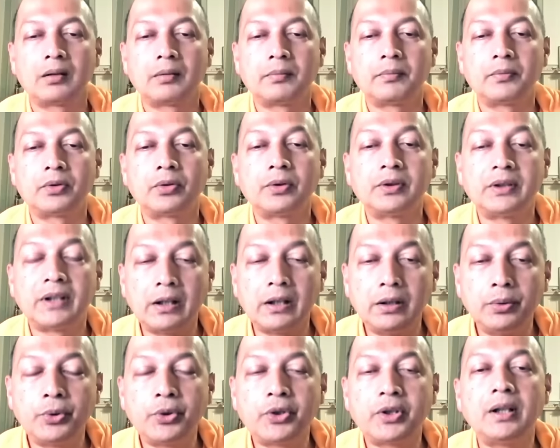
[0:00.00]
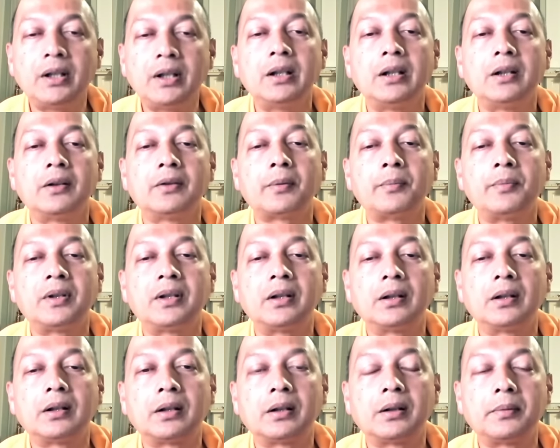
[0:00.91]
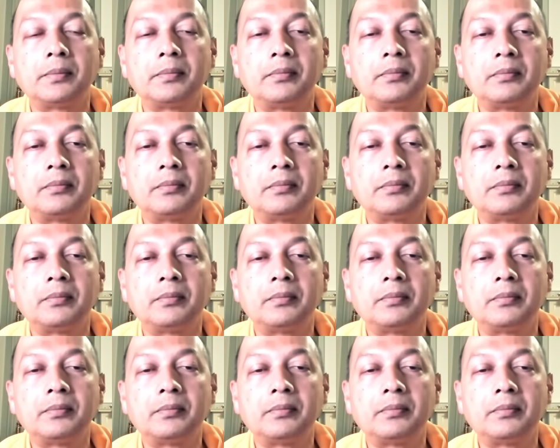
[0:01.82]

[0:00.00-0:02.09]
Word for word: So delusion from kama